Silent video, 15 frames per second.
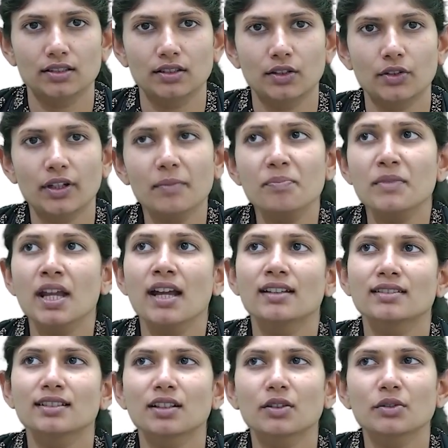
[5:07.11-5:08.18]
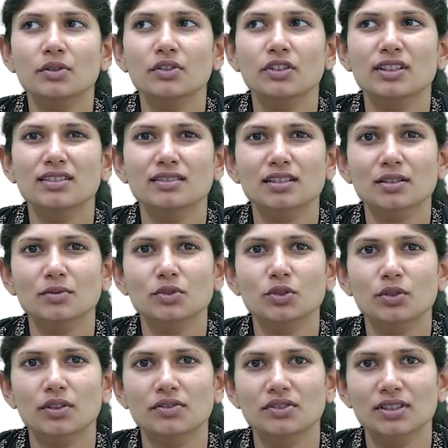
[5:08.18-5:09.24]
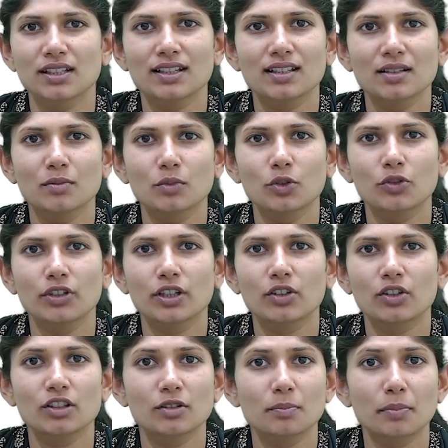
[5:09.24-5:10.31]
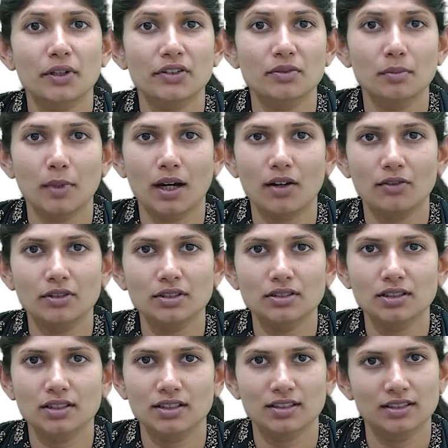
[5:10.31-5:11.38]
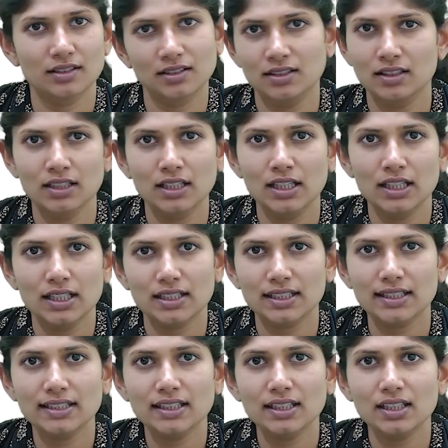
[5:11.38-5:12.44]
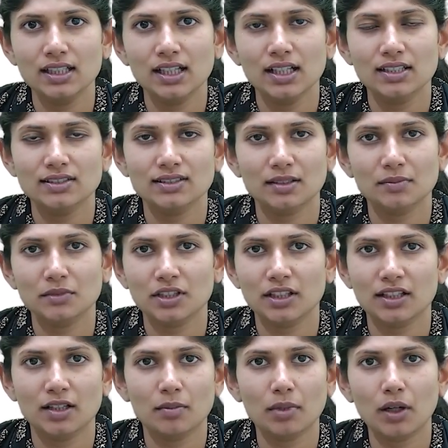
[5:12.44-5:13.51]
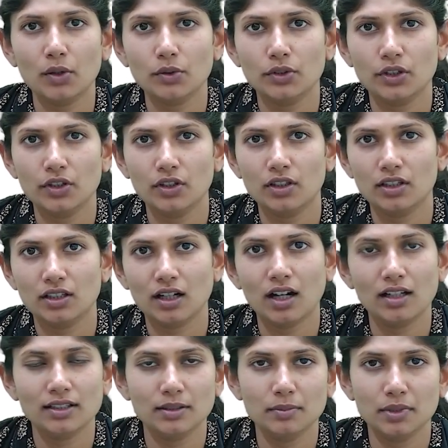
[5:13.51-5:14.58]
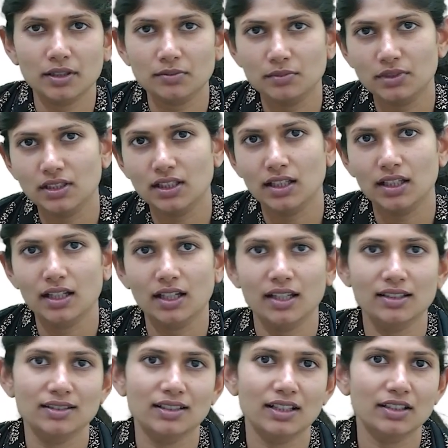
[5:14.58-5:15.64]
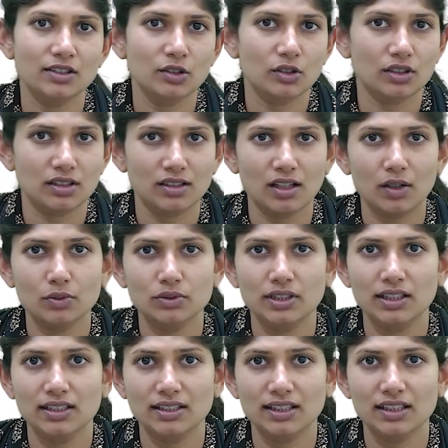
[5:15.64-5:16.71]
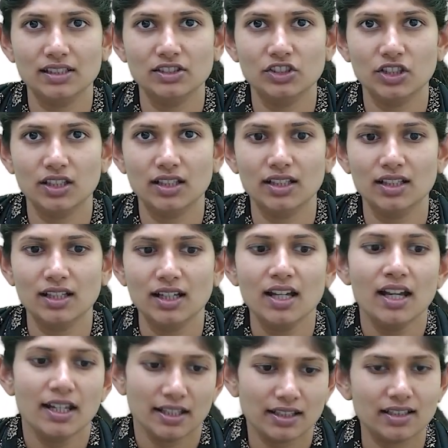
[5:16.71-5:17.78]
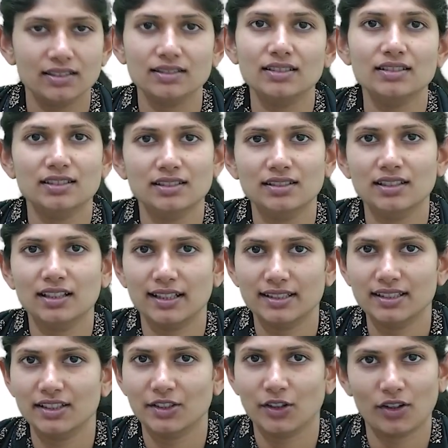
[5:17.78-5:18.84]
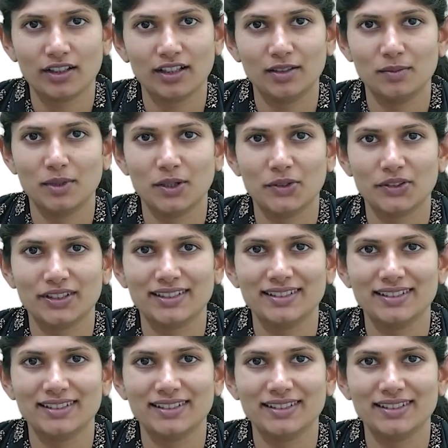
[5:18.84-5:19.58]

Okay. See, now in recent times, you would have seen a movie called Padmavat, right? something about your Rani Padmini and then your Alauddin Khilji. Yeah, this is the guy they're talking about.